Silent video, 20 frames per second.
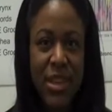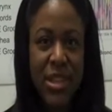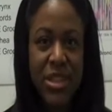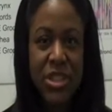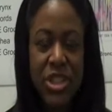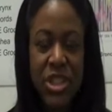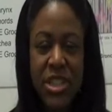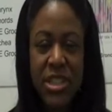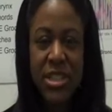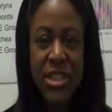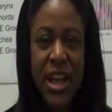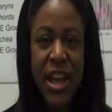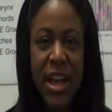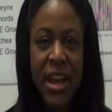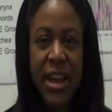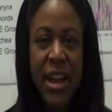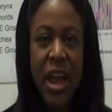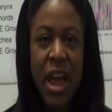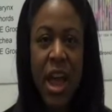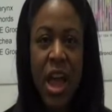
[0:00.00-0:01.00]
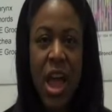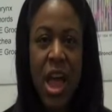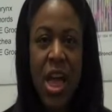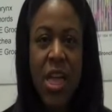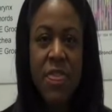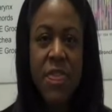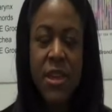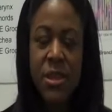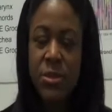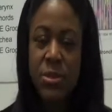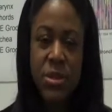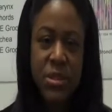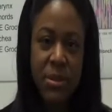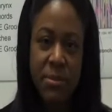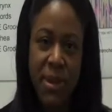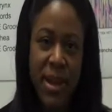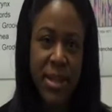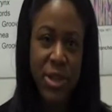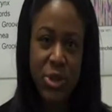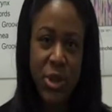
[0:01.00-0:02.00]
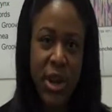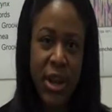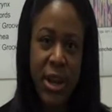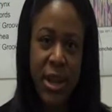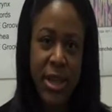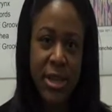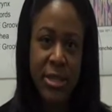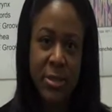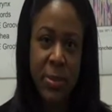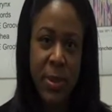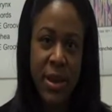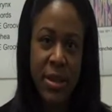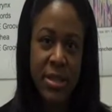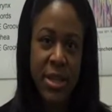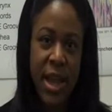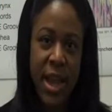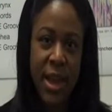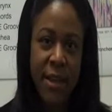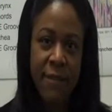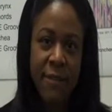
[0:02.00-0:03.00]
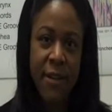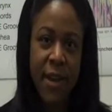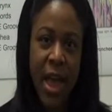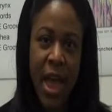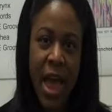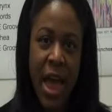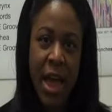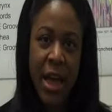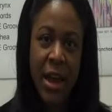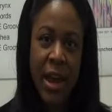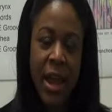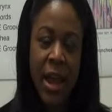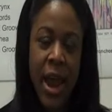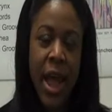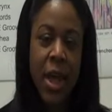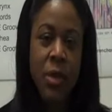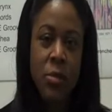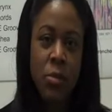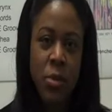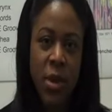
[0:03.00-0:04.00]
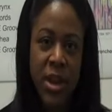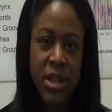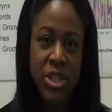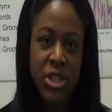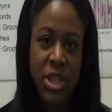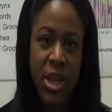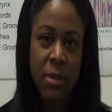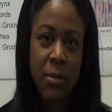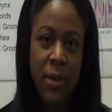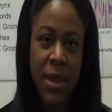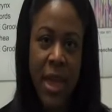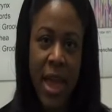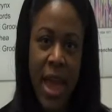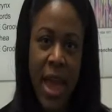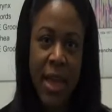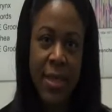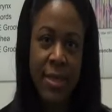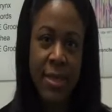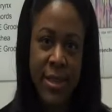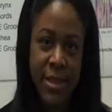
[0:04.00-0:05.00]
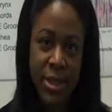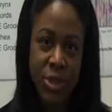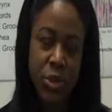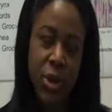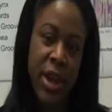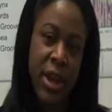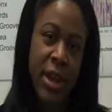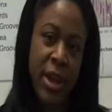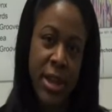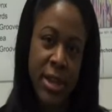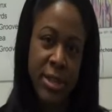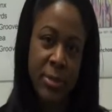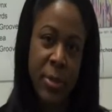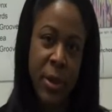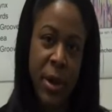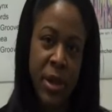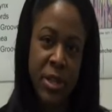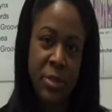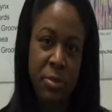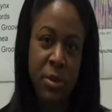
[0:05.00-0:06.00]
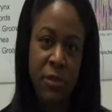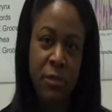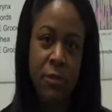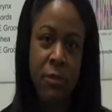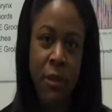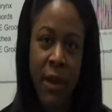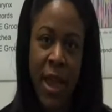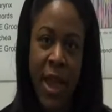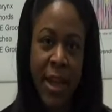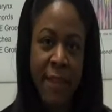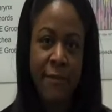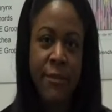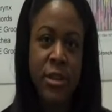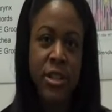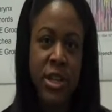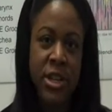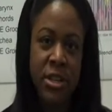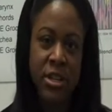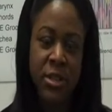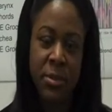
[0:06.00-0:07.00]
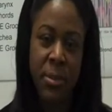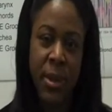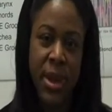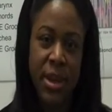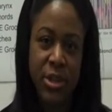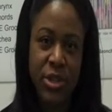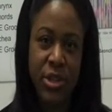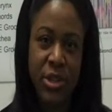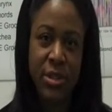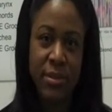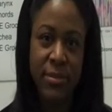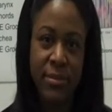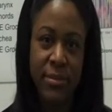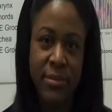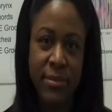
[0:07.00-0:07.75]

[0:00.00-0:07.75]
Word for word: She said, This was the best training experience I ever had, and I wish that we had this training experience before I ever touched a patient.